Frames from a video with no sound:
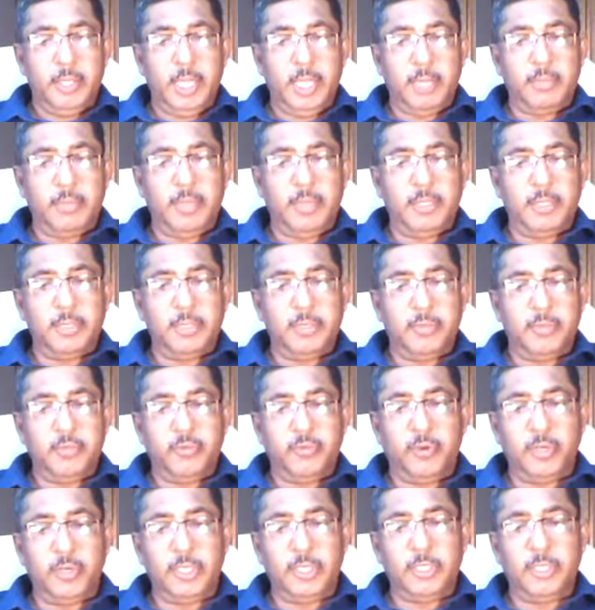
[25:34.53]
That means
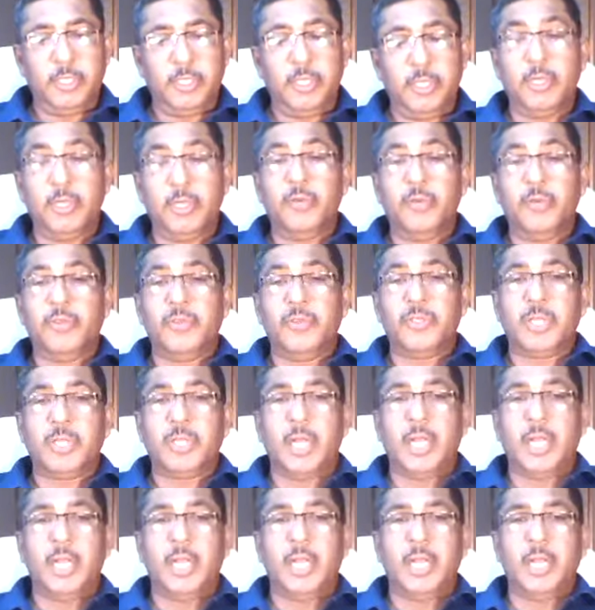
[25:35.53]
for the children of
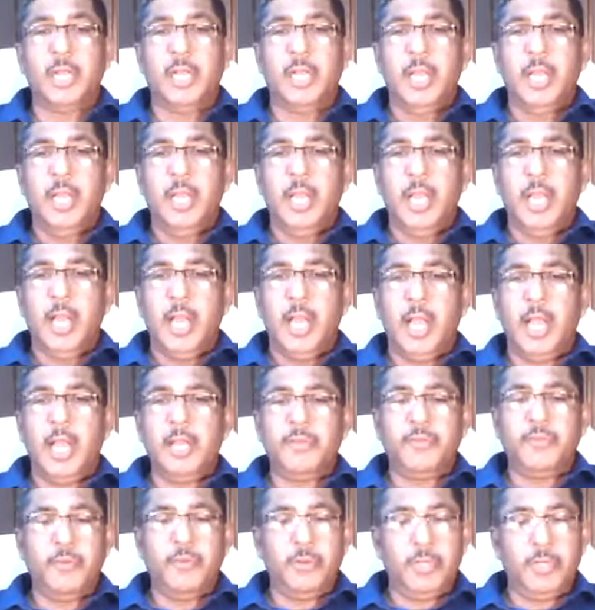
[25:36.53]
Israel
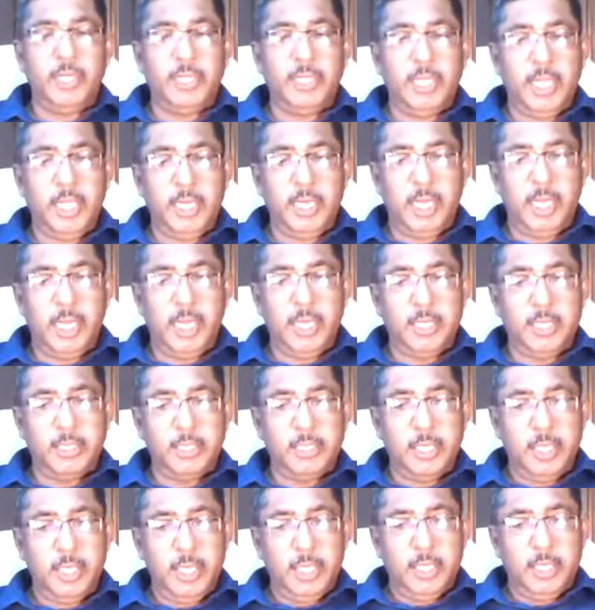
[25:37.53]
and for the
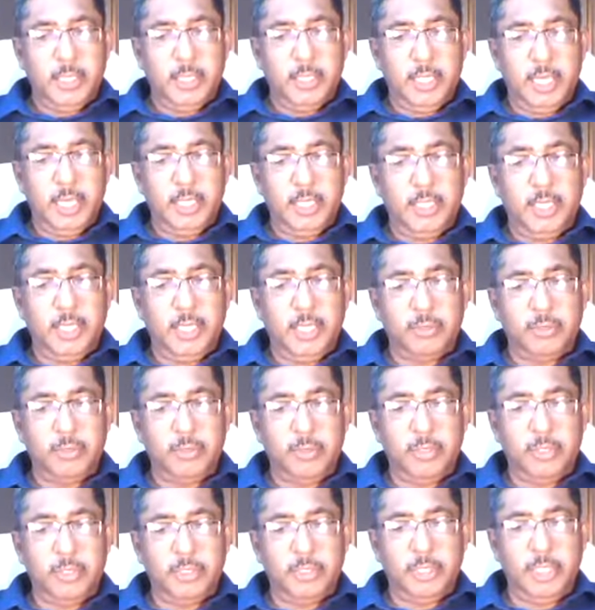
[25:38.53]
Gentiles, that they
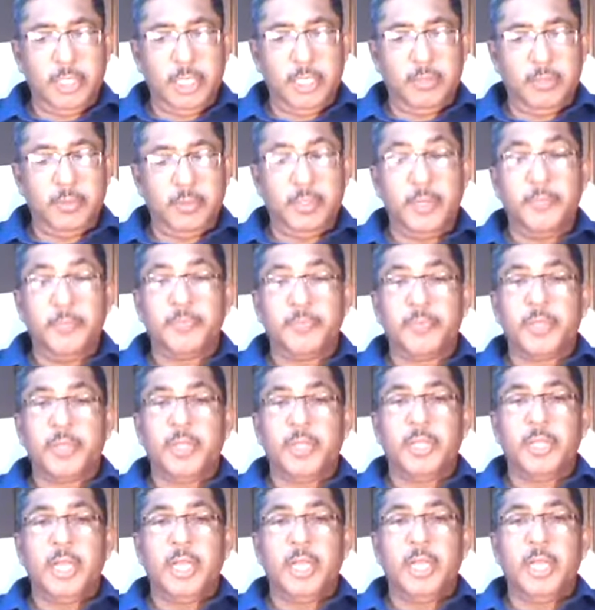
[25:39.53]
should receive
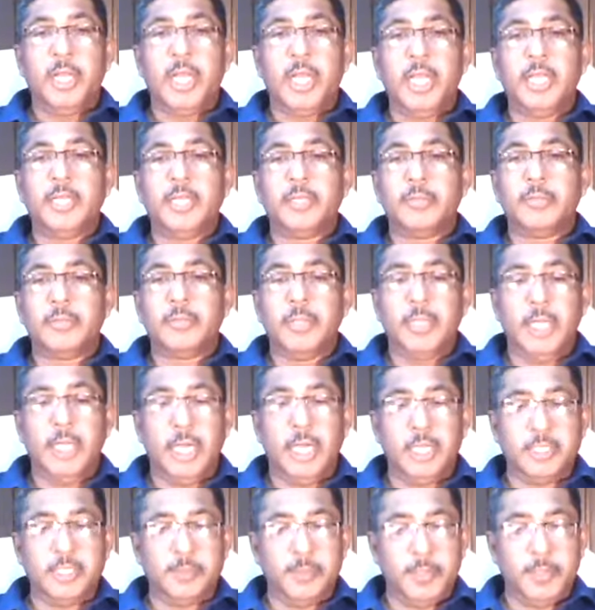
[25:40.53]
the light of the
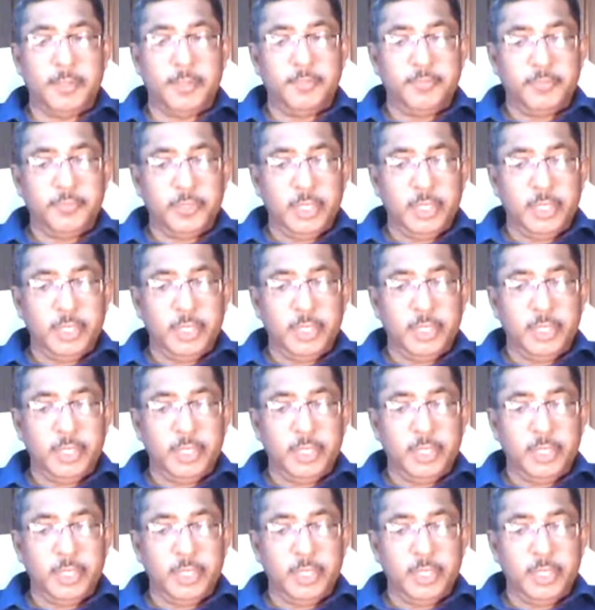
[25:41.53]
gospel."